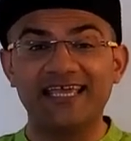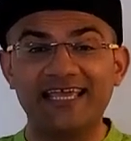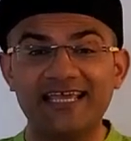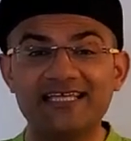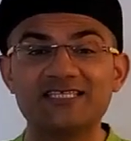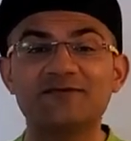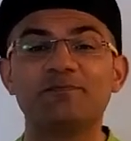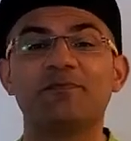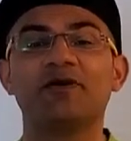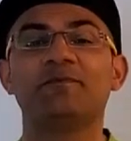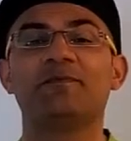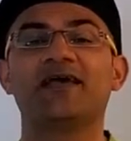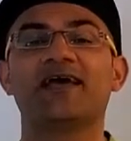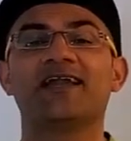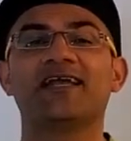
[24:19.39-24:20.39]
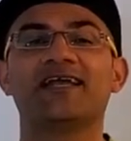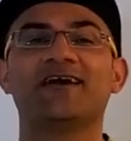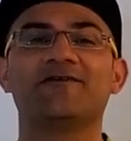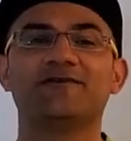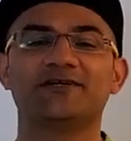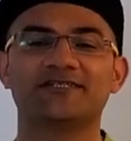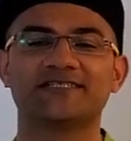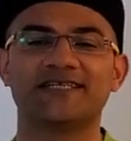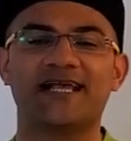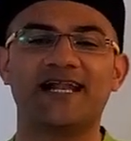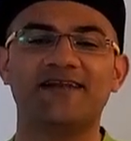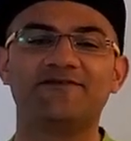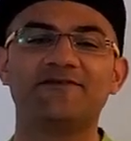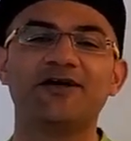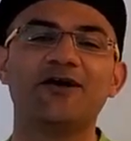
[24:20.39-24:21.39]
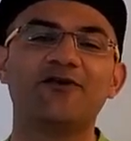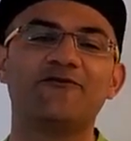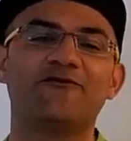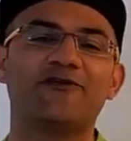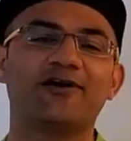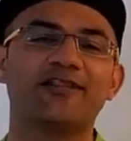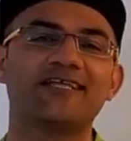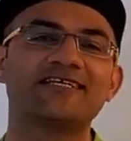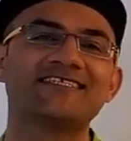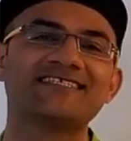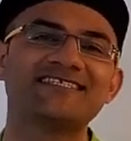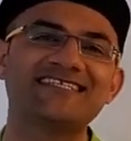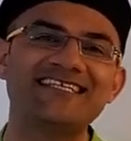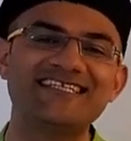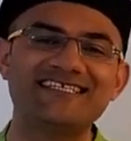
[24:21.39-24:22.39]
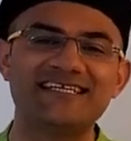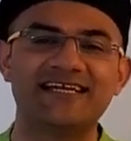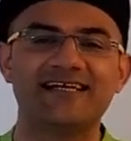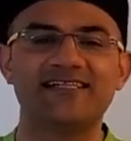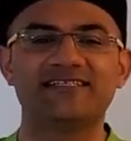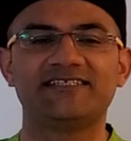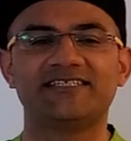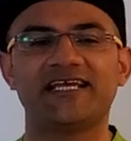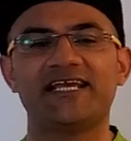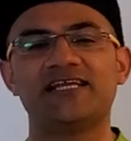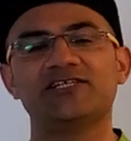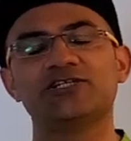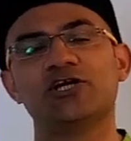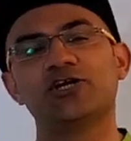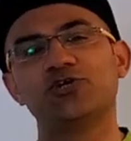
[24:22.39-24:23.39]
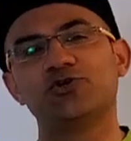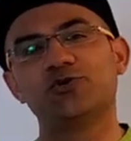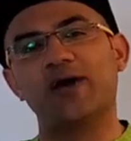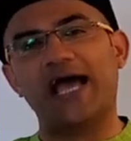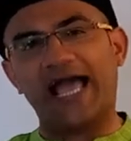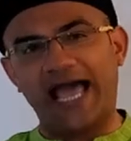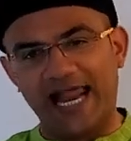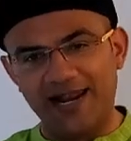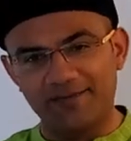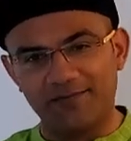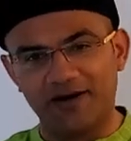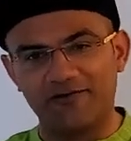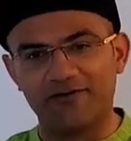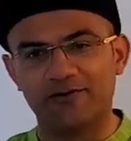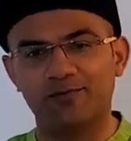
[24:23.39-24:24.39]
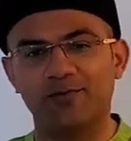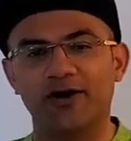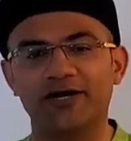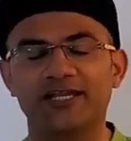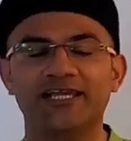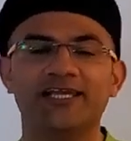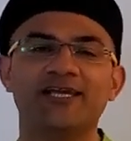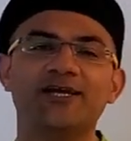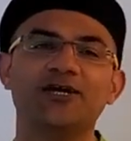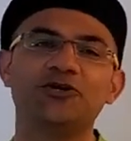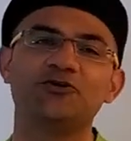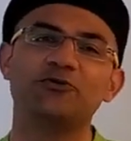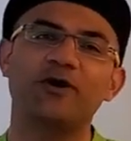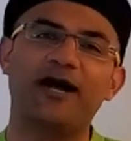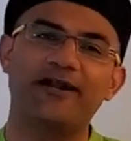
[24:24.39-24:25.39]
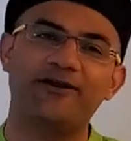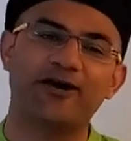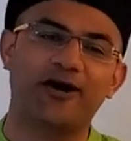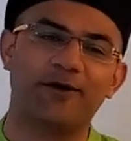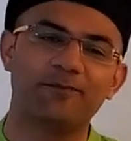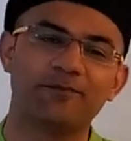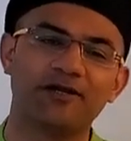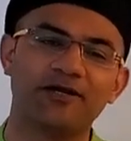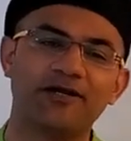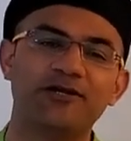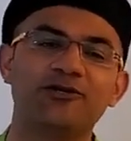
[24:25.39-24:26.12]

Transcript: is preparing ourselves for the seasonal change to help our body to adapt